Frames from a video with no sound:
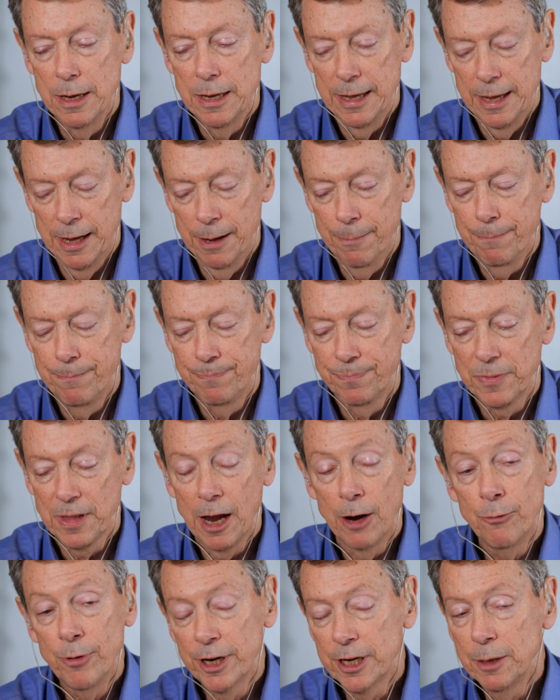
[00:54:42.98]
Yep.
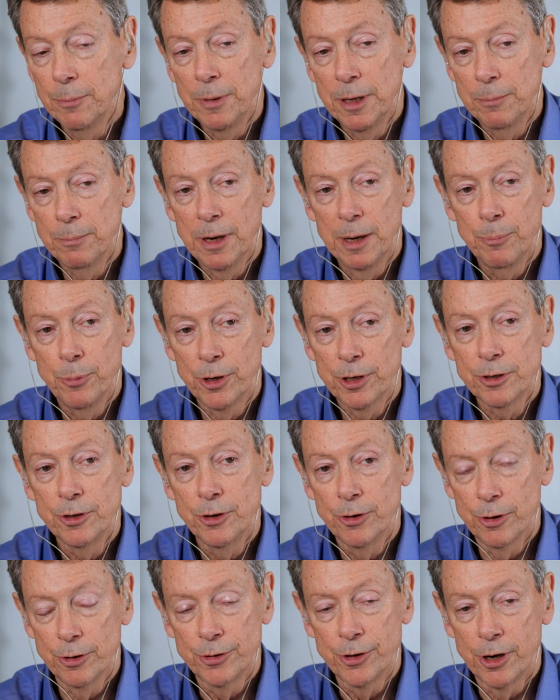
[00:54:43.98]
I recommend my book,
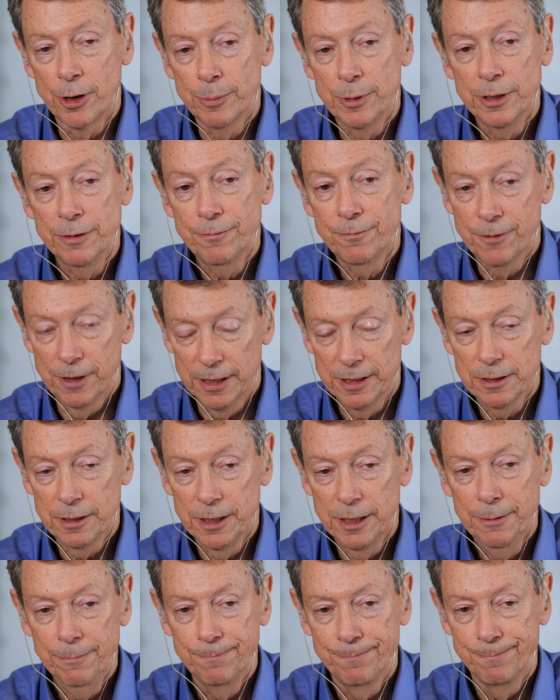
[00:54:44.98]
Neurodharma,
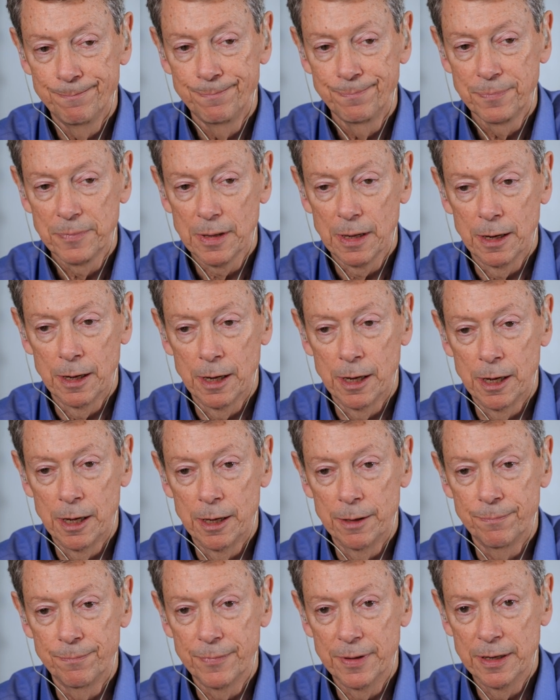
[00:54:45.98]
frankly.
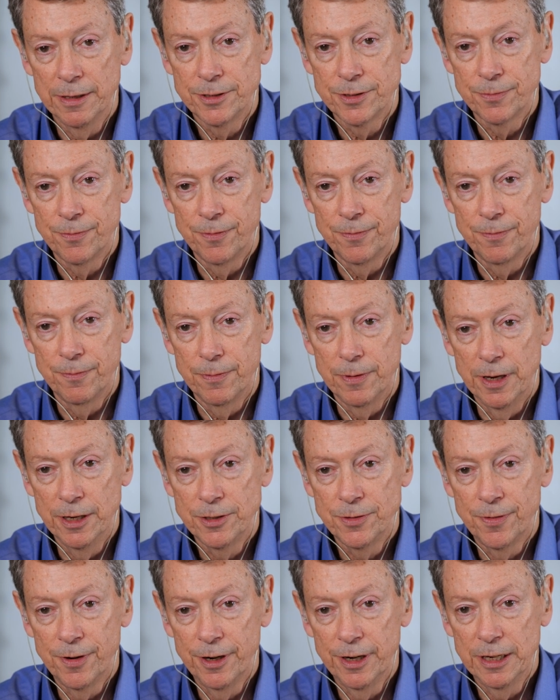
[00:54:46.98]
Uh, it's, okay.
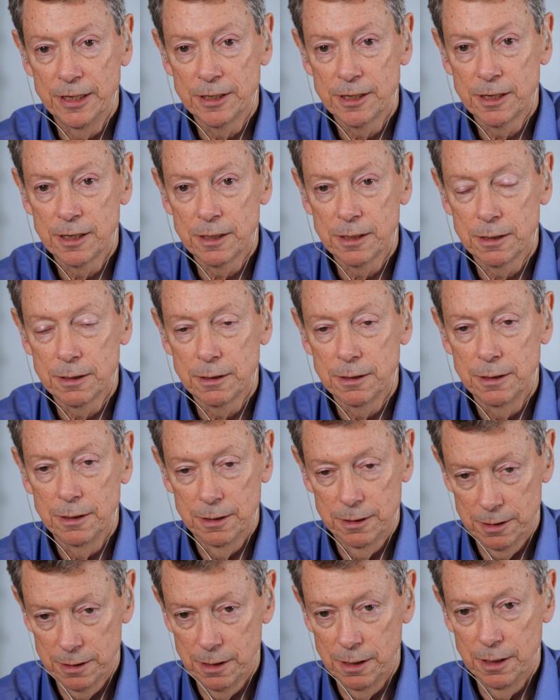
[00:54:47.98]
It's very,
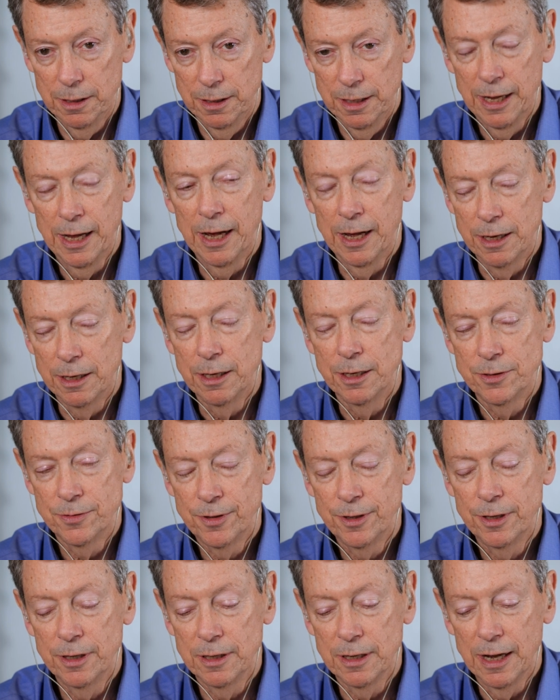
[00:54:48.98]
yeah. Mm-hmm. Yeah. It's
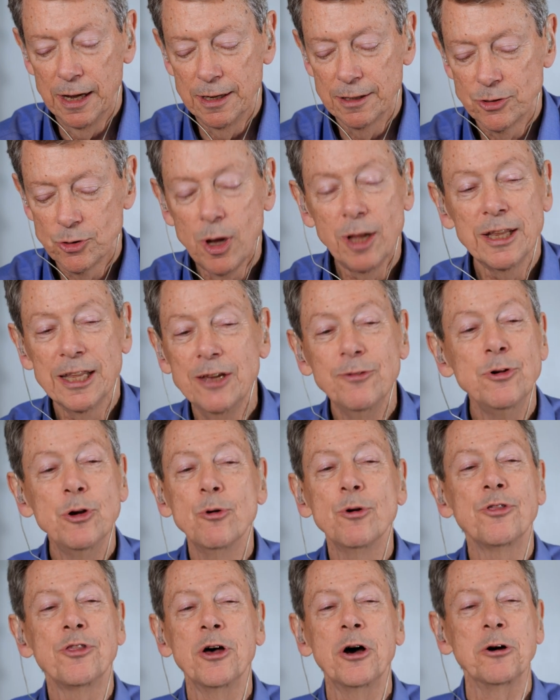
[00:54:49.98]
very, so I'll leave
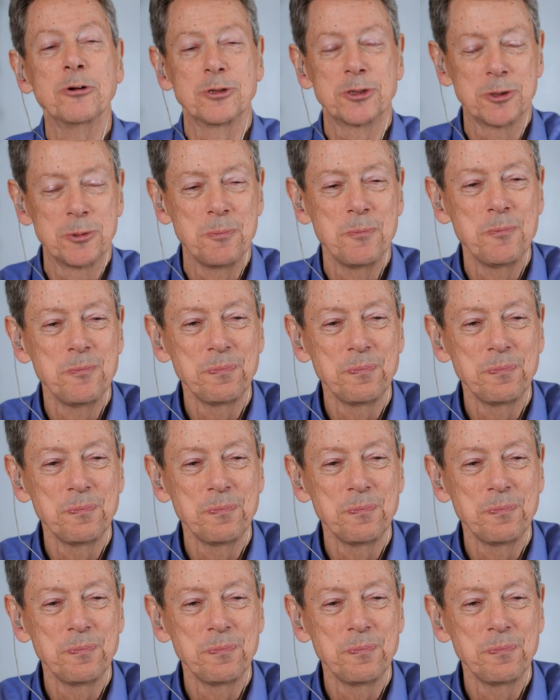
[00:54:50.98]
you with those.